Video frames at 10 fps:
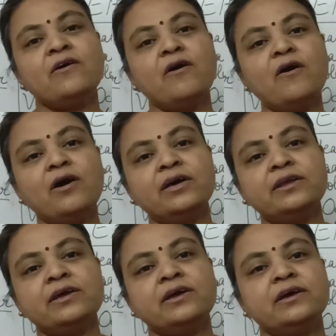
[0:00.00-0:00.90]
or
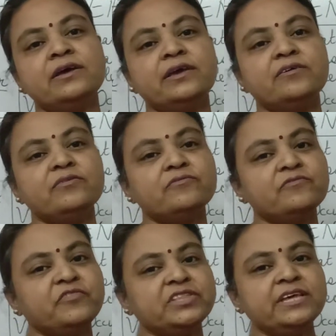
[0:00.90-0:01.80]

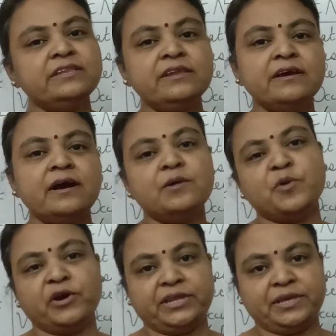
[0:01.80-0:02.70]
within a
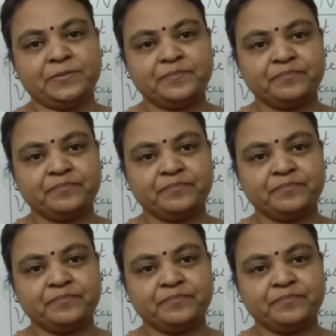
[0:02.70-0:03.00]
body.